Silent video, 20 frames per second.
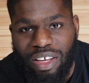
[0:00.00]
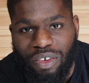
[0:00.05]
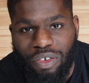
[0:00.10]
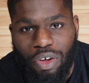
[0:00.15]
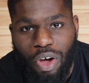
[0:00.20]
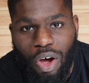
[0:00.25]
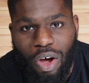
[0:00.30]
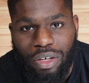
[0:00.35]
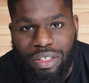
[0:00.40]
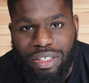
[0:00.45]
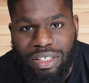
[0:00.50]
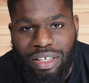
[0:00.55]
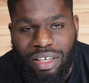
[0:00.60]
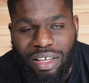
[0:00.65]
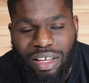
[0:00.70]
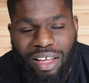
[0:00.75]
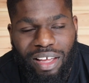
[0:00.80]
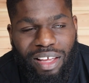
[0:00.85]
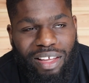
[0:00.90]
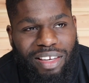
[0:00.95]
I've got
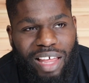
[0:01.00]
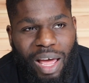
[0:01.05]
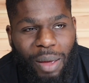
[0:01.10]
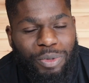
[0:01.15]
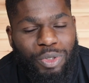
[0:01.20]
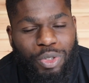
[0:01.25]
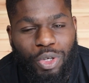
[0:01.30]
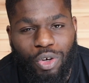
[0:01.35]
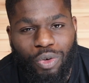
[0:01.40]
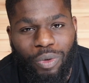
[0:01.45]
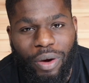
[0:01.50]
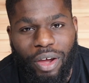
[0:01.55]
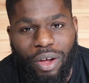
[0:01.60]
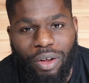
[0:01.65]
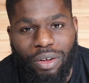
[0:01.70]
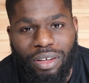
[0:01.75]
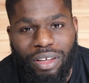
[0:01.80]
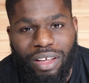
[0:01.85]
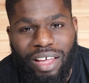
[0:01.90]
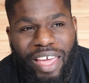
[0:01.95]
the absolute
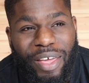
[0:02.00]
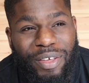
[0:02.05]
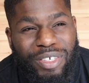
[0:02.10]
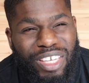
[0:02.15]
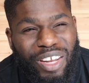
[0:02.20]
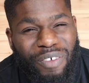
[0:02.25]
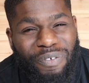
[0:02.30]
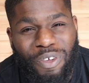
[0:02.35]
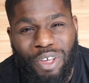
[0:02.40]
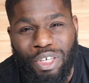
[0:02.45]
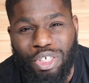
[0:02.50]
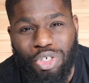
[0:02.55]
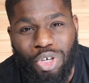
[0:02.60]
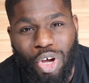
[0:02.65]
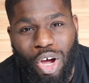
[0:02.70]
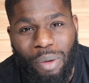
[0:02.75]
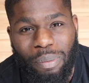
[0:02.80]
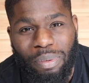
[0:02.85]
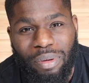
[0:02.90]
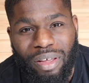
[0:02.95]
grail. It was in the first
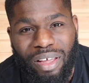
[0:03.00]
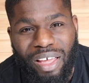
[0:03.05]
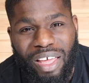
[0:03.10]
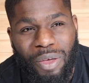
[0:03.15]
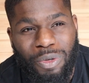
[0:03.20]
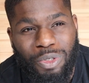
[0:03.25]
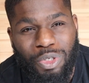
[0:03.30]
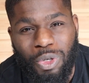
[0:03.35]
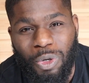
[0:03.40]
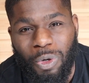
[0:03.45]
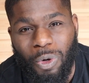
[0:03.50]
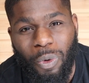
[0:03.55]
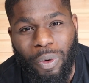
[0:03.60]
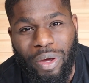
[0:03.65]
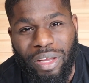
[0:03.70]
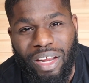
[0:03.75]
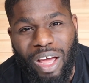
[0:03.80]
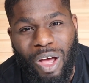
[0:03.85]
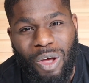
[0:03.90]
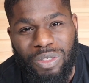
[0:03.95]
shop. It was
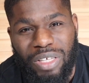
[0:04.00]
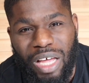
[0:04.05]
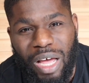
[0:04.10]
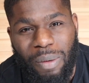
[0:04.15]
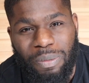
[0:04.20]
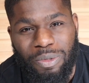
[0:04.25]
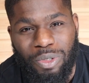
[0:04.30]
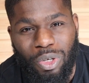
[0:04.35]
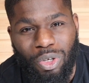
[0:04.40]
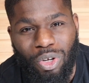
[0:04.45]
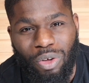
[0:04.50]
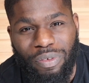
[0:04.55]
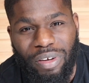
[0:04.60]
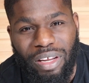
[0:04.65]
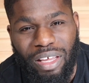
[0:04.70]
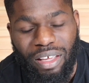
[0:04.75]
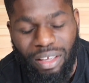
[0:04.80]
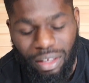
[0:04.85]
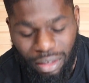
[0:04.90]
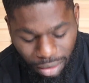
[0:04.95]
£2. I was absolutely loving
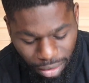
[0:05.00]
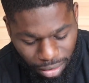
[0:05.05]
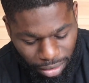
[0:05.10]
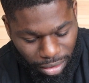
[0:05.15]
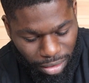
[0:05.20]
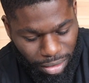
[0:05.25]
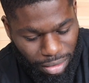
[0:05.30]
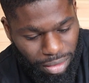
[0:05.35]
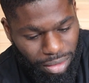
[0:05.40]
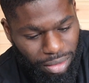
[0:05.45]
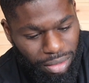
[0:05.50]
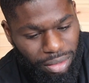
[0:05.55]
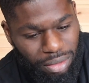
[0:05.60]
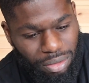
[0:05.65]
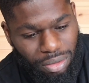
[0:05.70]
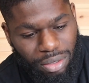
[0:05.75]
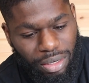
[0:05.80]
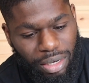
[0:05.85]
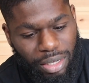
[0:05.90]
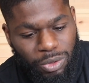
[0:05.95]
it.
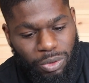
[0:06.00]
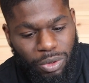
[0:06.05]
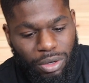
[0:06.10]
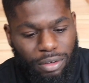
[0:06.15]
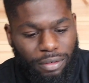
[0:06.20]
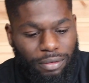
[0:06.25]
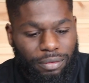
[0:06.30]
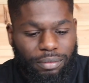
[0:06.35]
Look at this one.